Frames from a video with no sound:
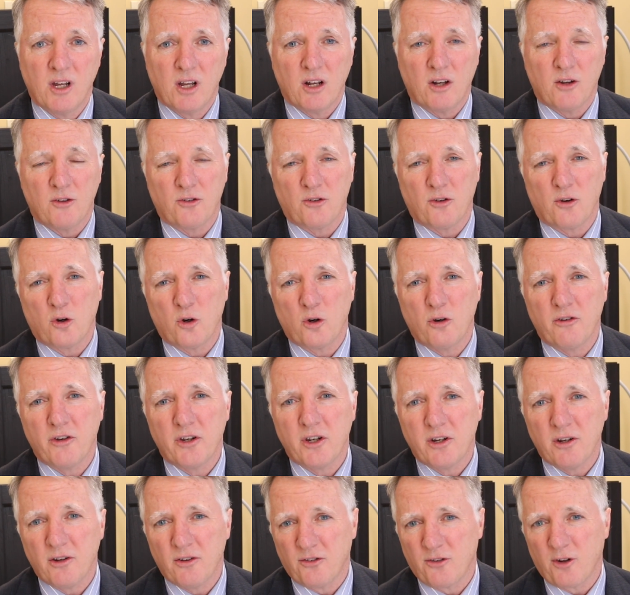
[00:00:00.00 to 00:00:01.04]
because the
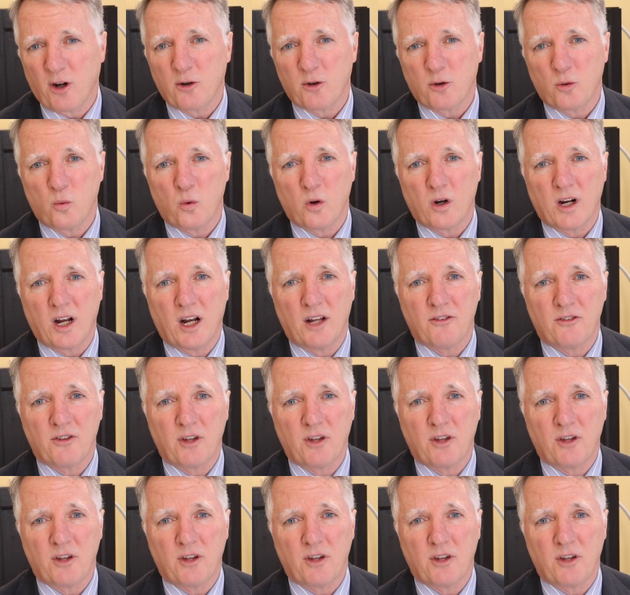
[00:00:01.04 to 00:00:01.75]
earlier you start to work on